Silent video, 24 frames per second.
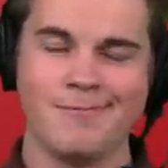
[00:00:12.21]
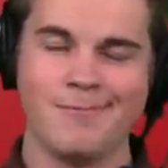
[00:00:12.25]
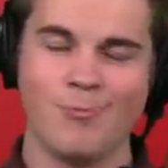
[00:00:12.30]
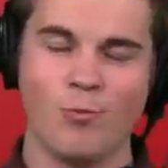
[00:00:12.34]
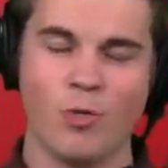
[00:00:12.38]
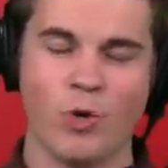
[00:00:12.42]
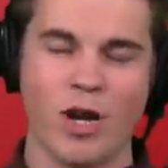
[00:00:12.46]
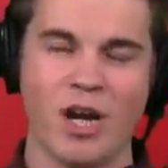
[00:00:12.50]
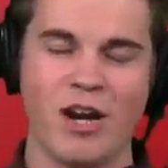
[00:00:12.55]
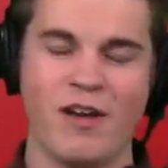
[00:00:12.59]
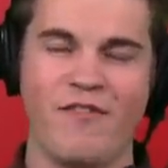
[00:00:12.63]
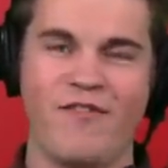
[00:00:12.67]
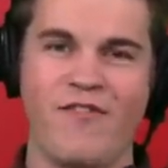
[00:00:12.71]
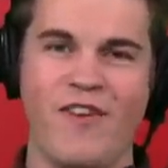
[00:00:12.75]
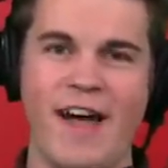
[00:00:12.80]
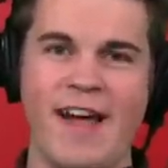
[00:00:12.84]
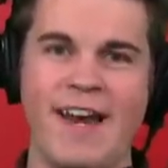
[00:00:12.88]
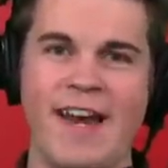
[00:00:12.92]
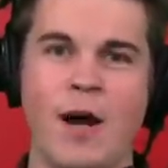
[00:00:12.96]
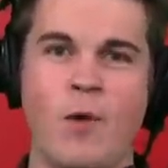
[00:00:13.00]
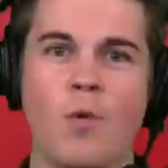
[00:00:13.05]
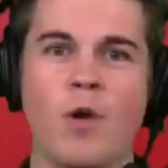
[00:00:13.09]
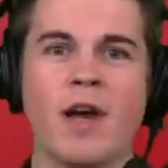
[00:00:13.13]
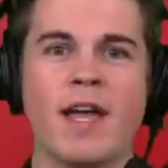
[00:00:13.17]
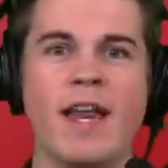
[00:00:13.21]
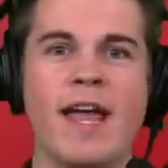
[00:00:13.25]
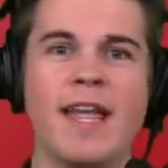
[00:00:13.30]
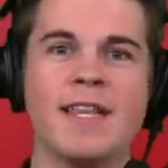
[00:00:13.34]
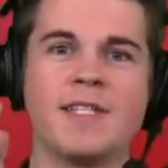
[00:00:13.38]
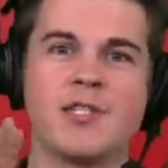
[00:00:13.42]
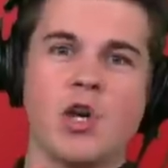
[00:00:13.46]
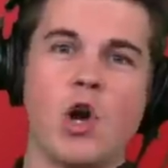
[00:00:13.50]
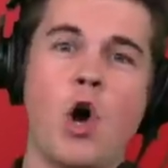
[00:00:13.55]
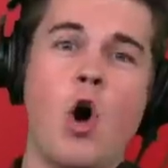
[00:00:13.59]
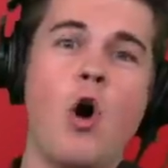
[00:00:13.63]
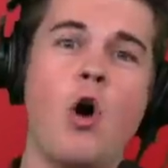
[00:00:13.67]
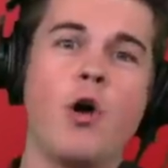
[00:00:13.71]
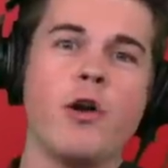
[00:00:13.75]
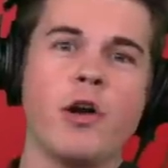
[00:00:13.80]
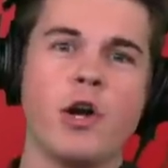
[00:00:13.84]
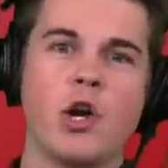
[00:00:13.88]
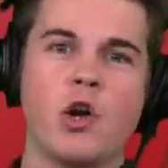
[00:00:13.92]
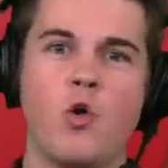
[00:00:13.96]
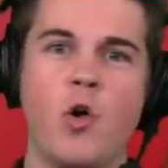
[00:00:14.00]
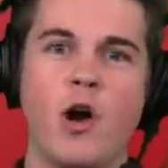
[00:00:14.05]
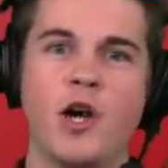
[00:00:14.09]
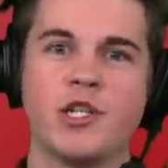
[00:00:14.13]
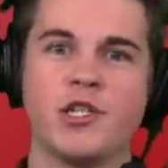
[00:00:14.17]
We're going to find out. We're going to answer all your
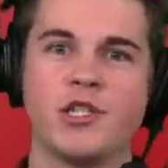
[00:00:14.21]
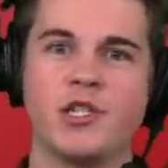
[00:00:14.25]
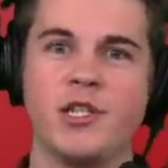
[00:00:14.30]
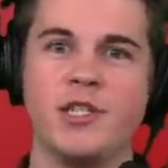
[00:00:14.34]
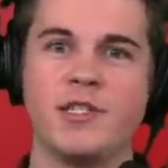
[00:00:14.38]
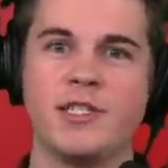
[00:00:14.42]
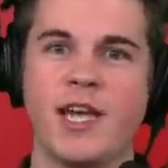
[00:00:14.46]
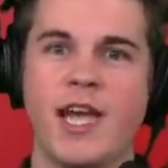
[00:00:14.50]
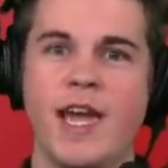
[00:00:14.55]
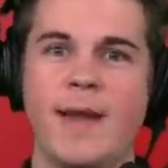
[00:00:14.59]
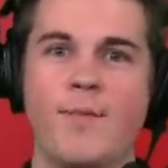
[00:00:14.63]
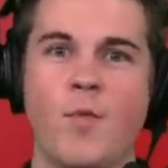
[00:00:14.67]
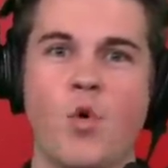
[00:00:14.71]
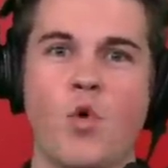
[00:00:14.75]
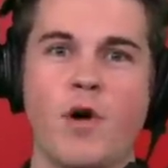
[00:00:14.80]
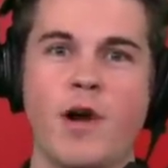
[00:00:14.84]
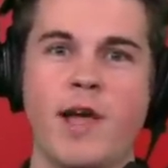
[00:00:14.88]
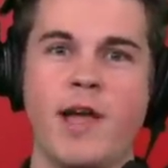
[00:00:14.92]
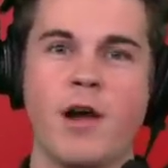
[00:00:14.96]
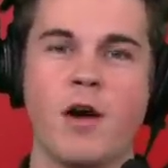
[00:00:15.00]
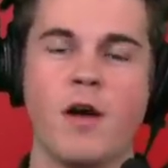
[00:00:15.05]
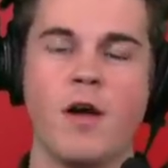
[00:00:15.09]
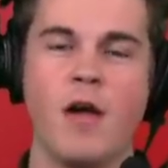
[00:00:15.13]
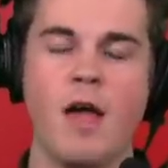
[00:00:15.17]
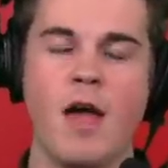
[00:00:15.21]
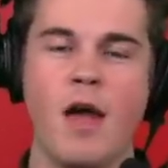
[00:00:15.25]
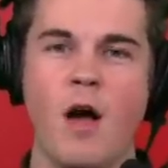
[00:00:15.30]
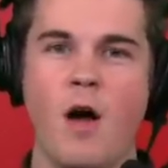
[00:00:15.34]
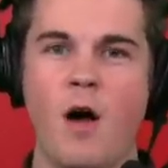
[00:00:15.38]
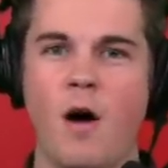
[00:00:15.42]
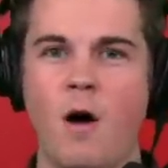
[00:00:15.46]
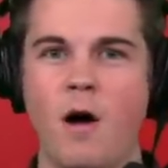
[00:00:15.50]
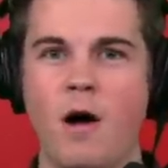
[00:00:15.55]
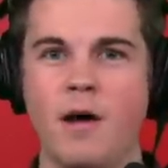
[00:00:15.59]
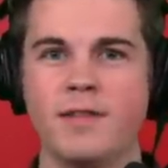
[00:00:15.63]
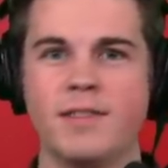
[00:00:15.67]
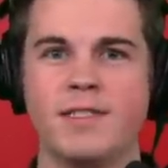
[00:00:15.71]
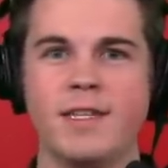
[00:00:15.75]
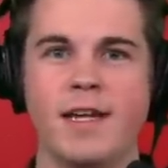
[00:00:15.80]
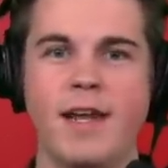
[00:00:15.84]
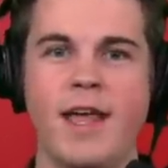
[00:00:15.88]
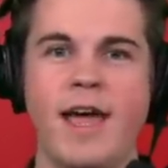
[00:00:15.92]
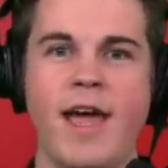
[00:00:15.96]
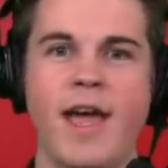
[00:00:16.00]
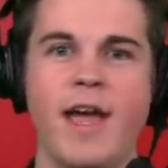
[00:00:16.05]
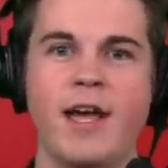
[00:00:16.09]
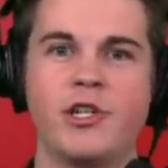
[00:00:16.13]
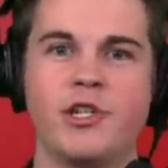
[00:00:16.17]
questions and more here on
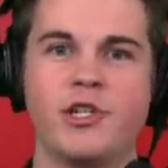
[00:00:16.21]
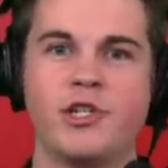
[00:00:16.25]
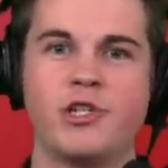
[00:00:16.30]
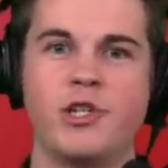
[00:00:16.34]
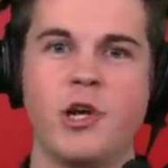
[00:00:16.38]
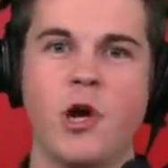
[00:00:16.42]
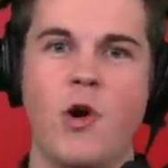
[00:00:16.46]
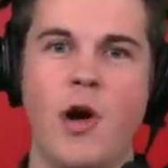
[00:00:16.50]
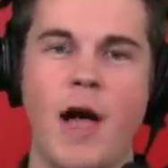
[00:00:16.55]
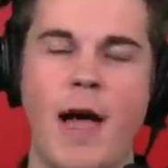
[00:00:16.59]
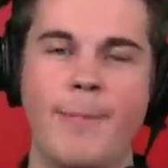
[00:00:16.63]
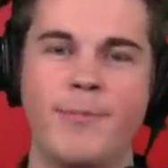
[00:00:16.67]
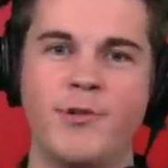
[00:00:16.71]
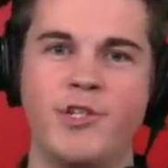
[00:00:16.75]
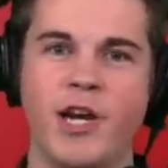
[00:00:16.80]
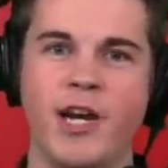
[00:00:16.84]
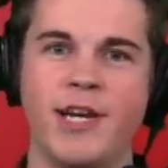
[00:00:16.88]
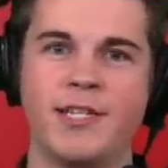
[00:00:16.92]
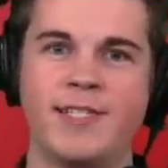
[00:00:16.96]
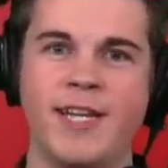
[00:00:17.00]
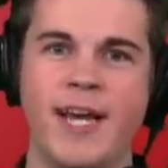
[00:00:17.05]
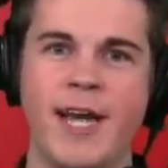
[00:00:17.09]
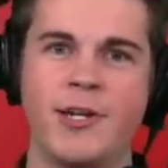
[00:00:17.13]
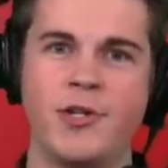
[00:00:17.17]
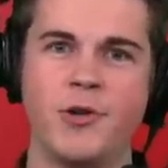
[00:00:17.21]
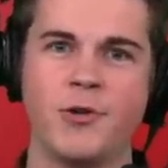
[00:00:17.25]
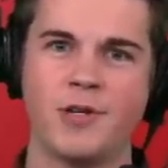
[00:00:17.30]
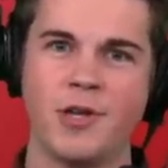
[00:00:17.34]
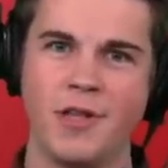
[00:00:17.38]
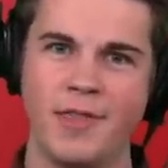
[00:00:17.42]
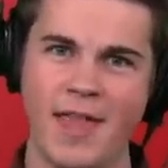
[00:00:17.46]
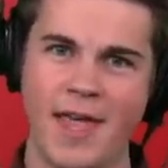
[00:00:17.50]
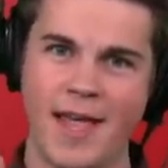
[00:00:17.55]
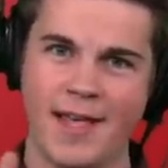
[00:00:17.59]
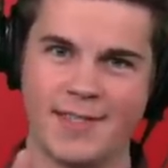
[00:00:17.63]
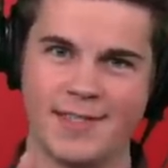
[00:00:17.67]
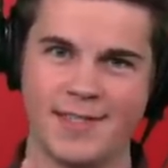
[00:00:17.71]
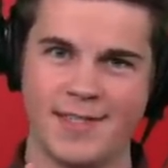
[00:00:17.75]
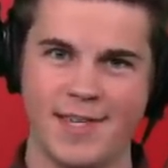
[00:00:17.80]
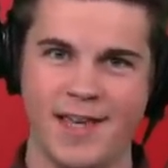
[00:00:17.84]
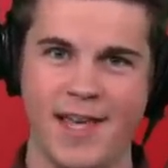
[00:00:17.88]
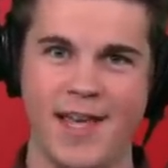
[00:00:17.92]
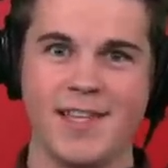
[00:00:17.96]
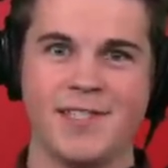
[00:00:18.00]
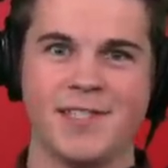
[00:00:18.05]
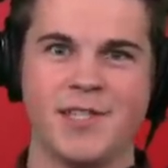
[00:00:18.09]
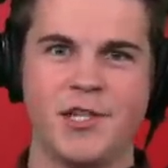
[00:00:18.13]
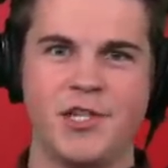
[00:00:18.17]
today's show. I'm Jace Andrews, and this
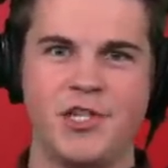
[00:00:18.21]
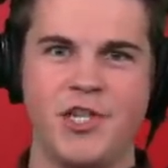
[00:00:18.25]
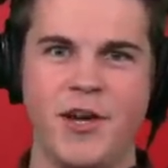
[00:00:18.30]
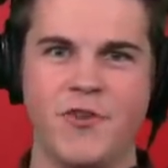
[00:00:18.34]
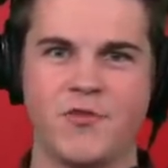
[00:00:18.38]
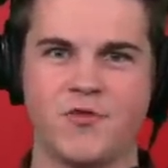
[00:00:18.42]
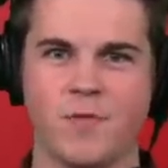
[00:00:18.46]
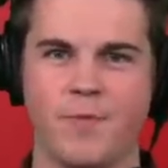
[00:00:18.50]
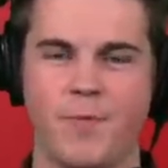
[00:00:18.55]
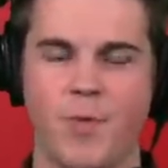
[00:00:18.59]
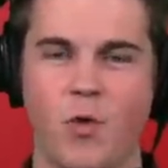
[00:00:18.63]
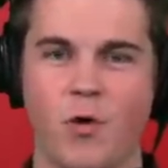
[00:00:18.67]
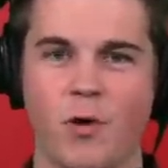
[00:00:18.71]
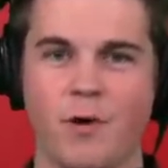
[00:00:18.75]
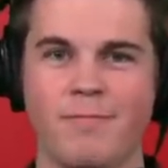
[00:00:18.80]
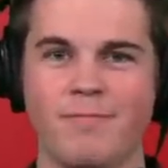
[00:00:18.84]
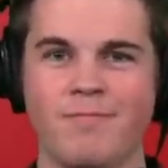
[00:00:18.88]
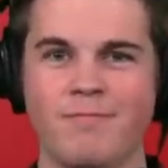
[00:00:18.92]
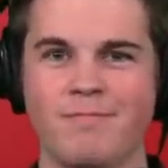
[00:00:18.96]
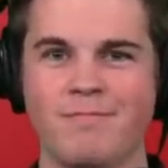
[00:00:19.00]
is the Chiefs Report.